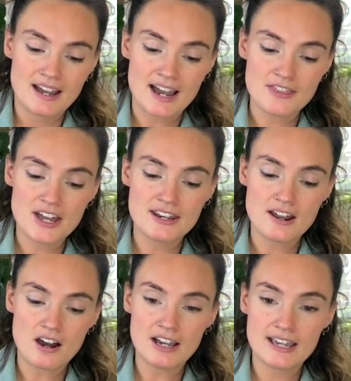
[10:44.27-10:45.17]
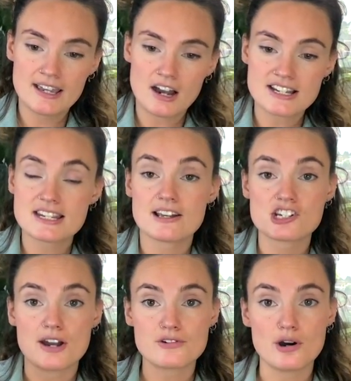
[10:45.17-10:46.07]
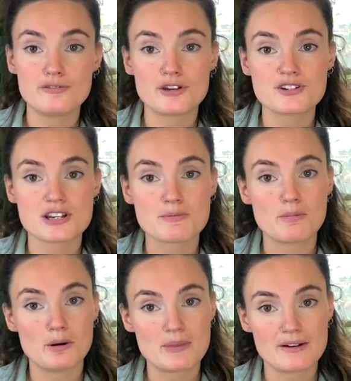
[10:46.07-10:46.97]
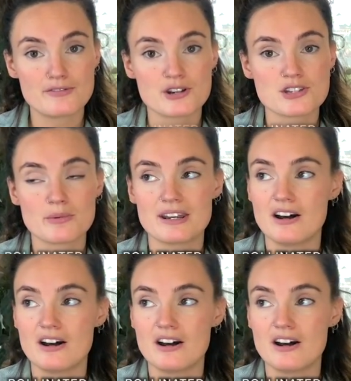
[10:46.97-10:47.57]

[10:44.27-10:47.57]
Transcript: And then I, I did actually, I've got a photo, so I'll pop that photo in.